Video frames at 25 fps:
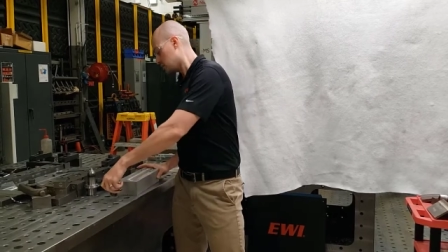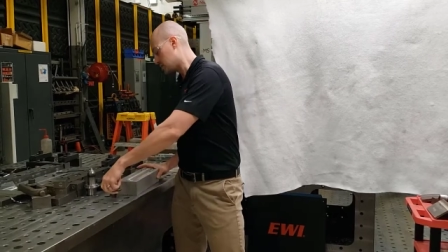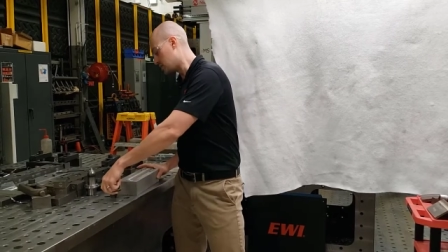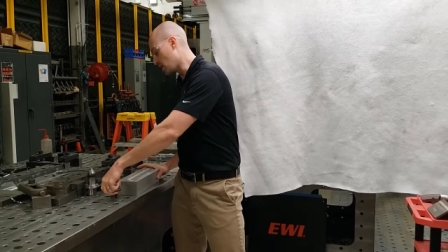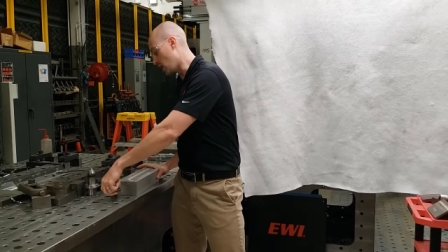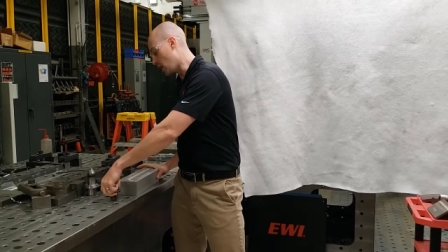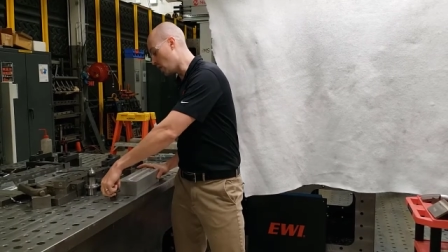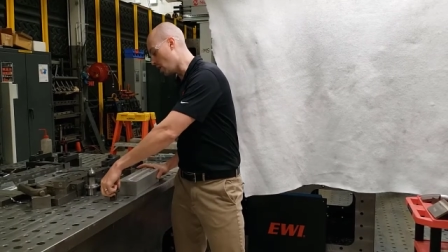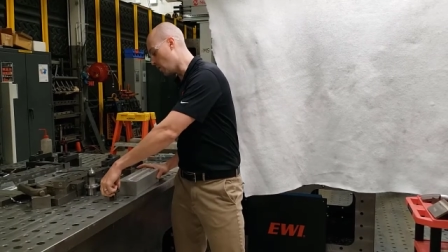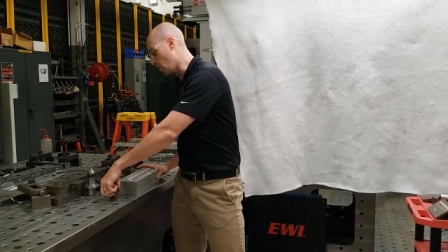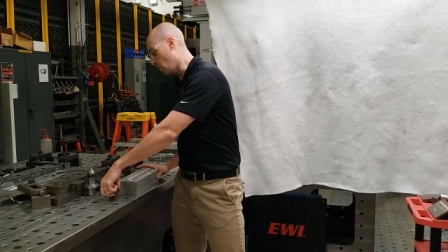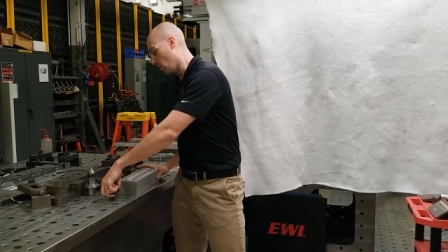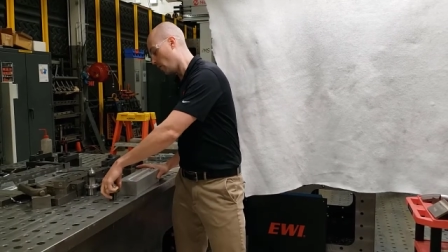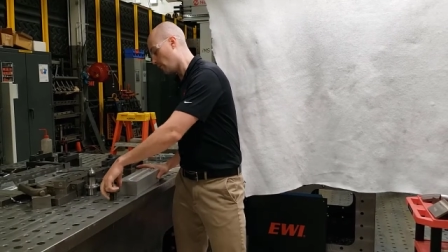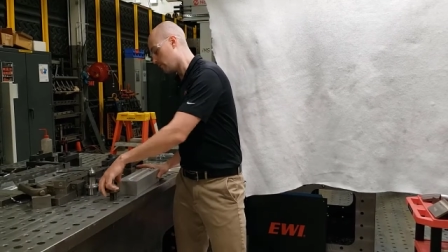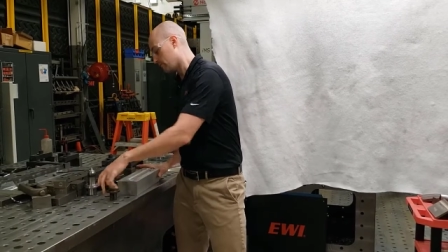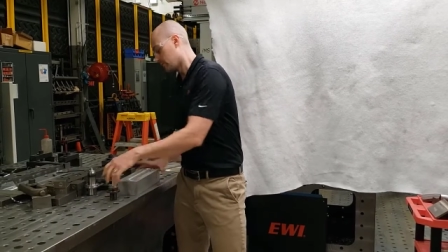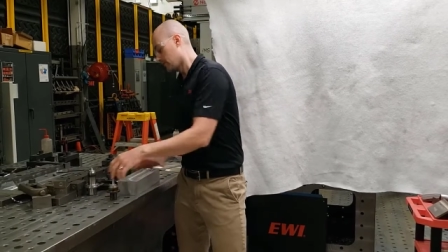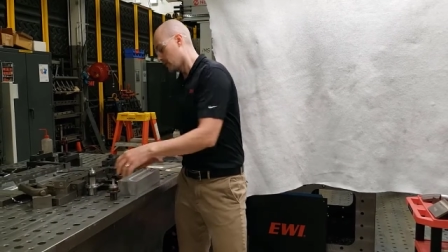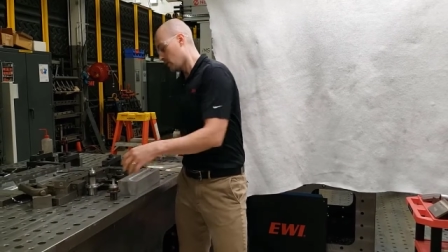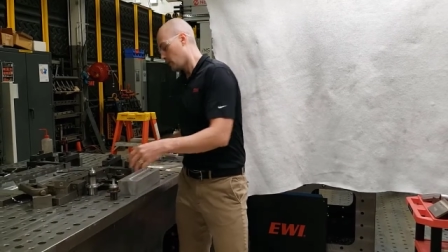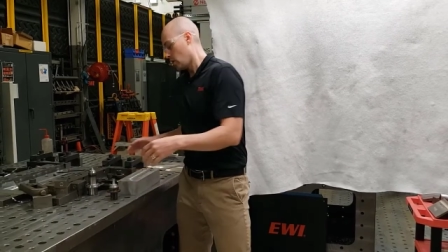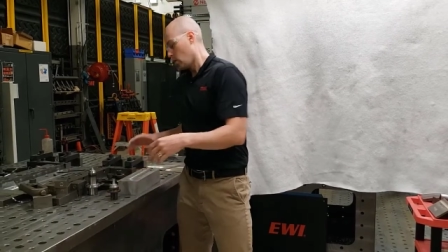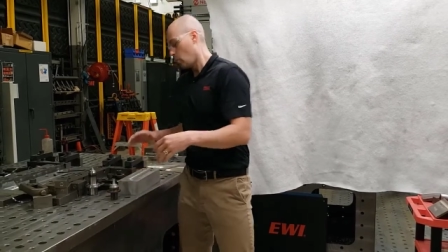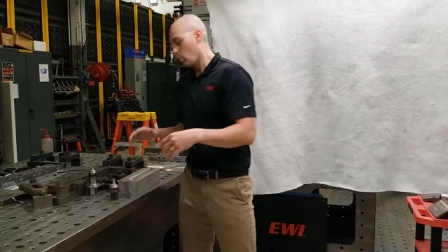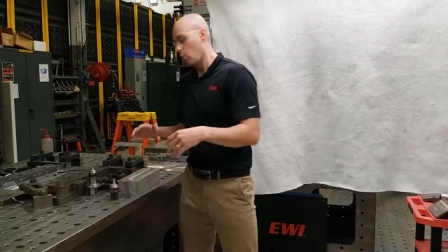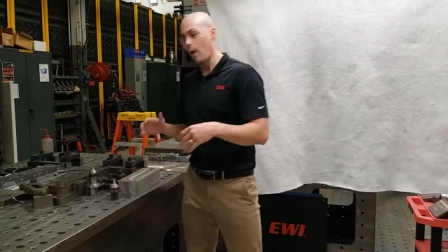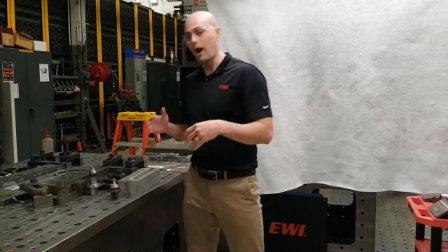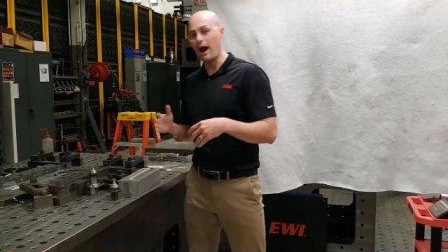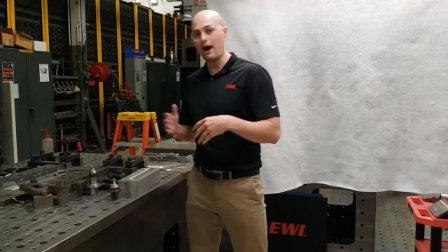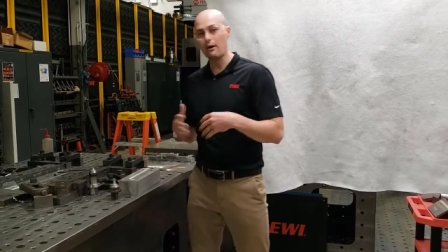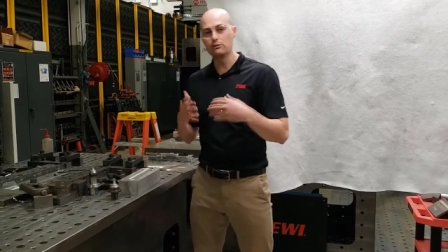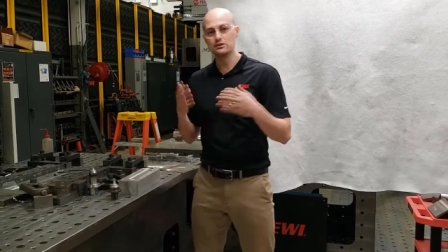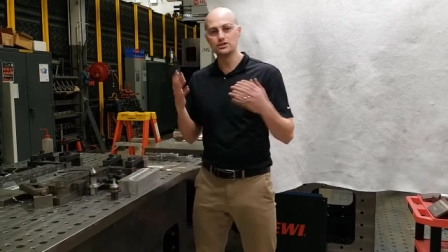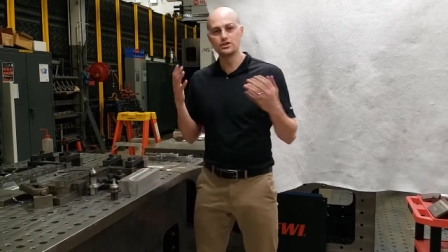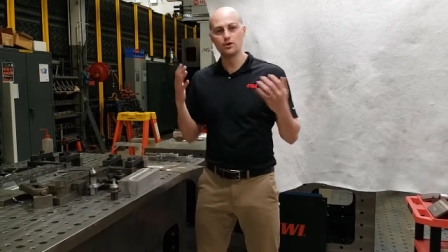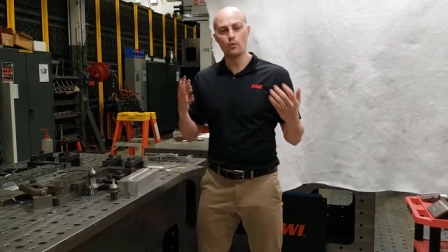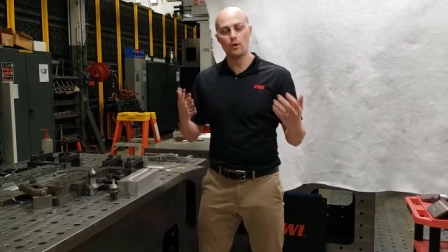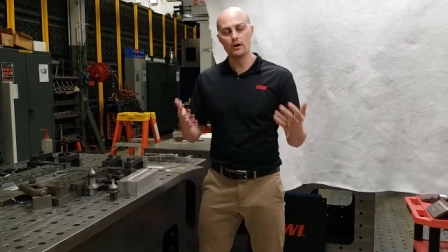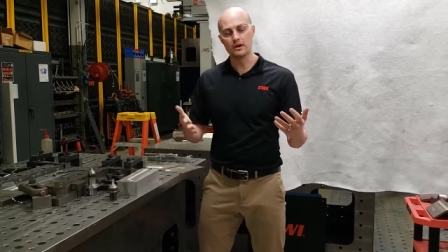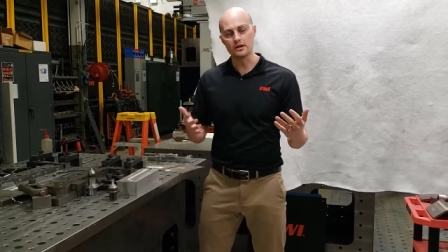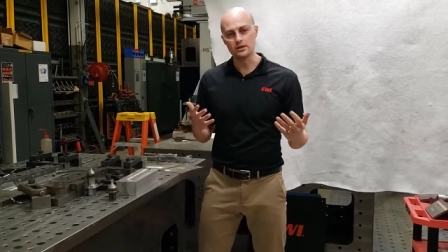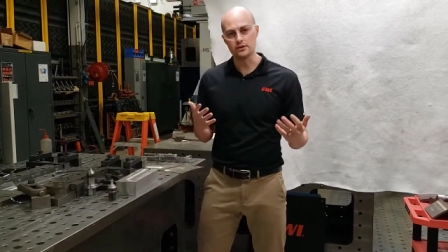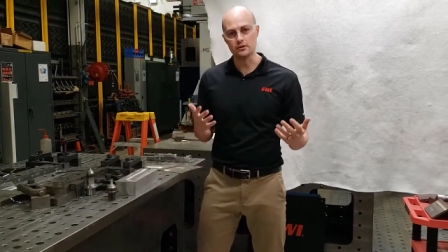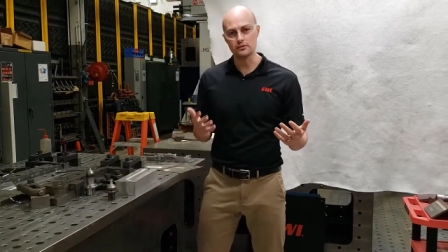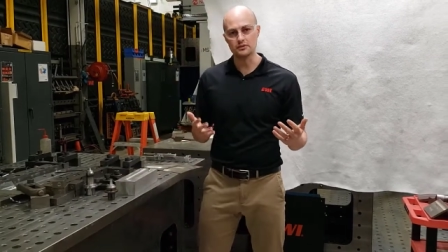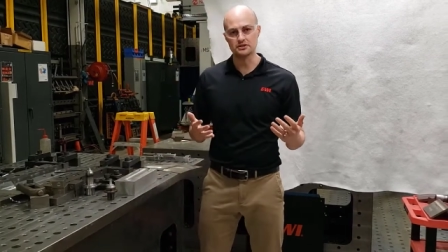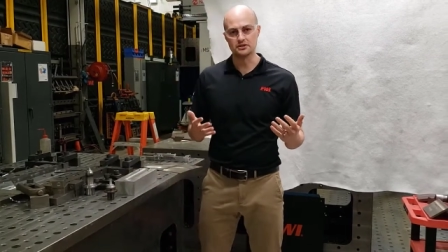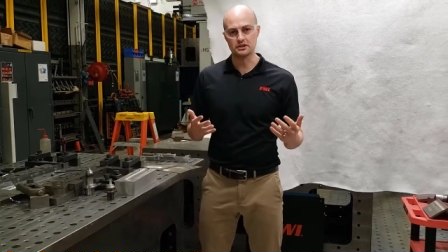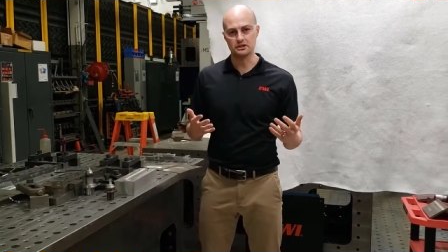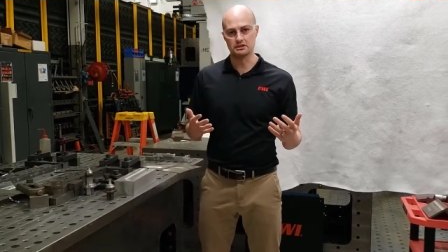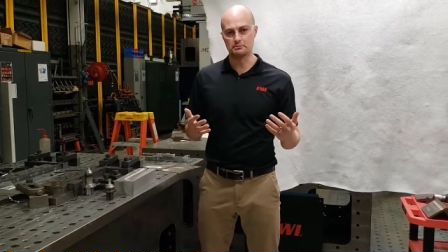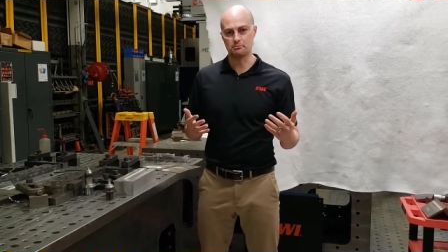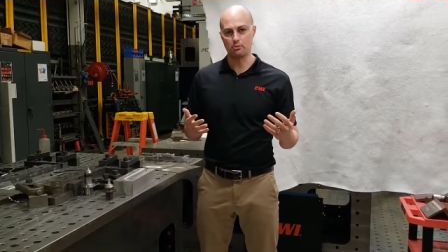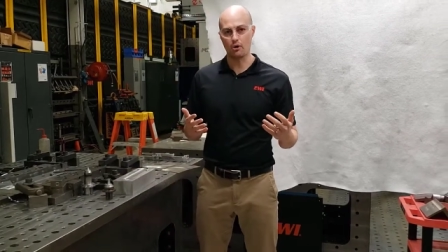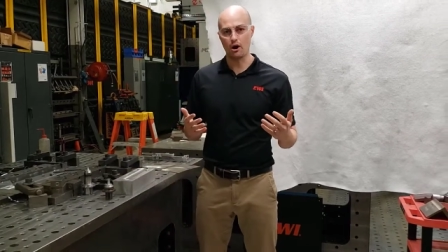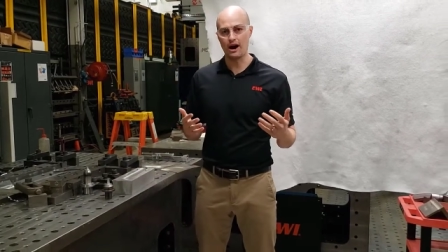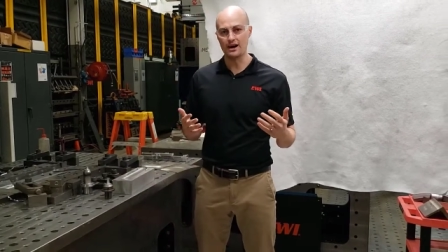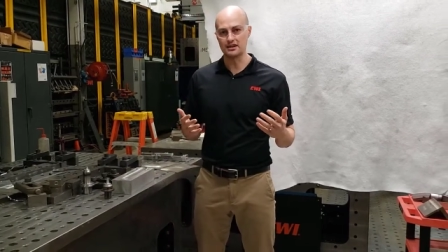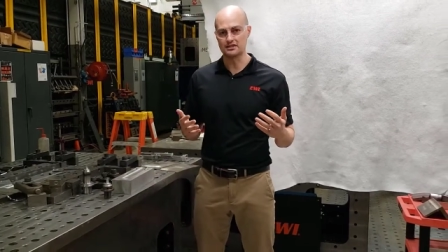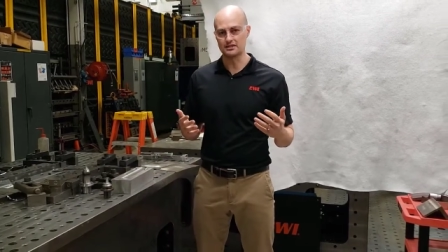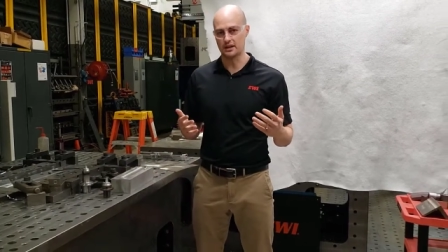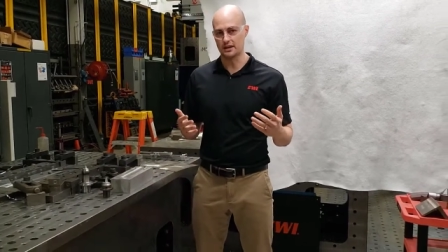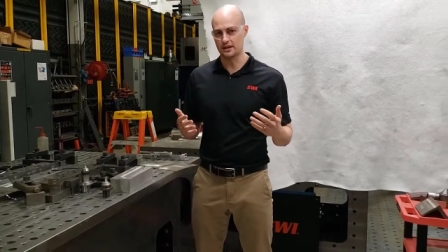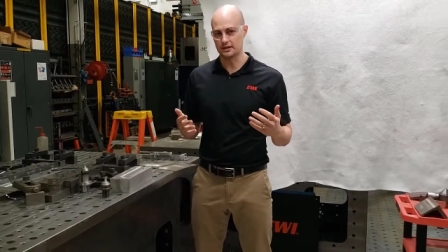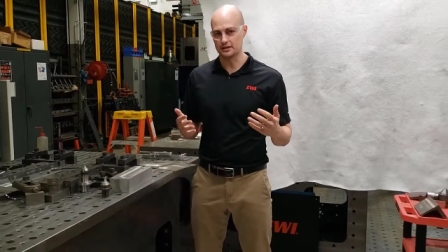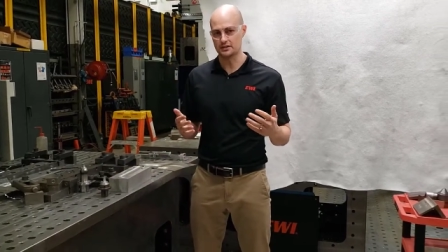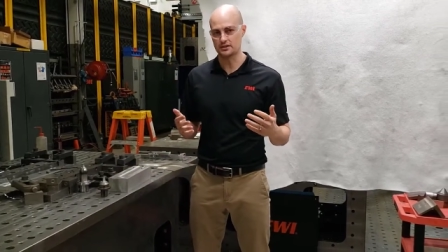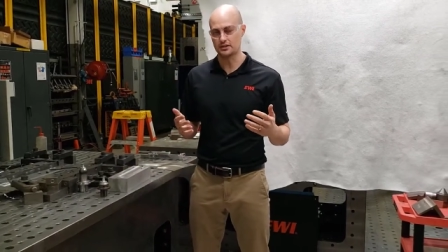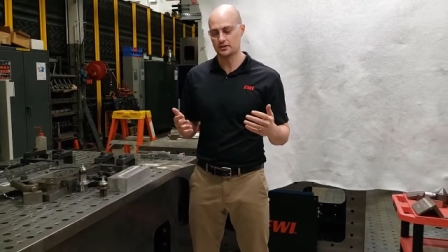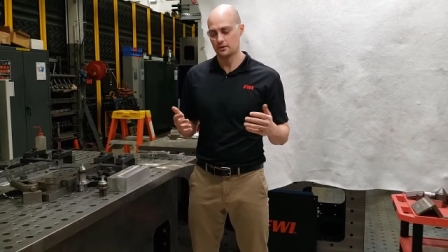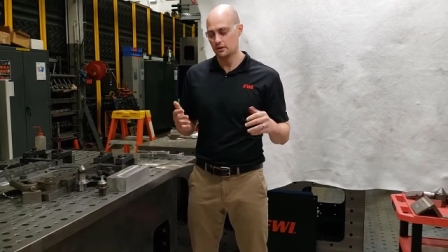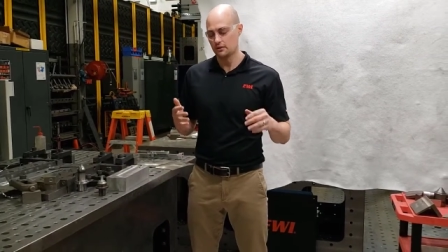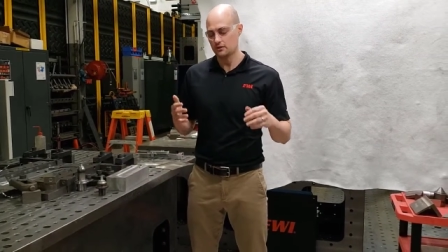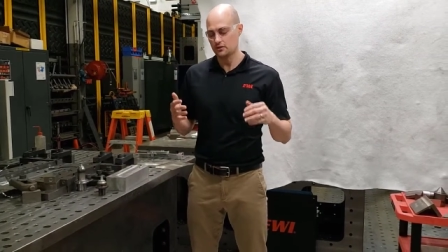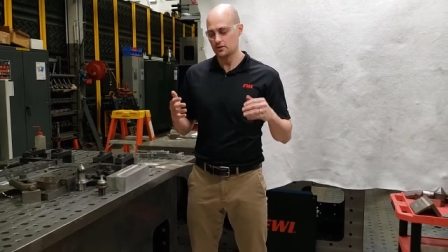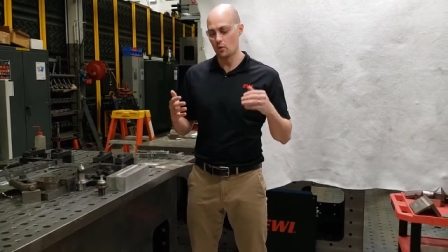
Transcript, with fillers: So why would you want to use this process?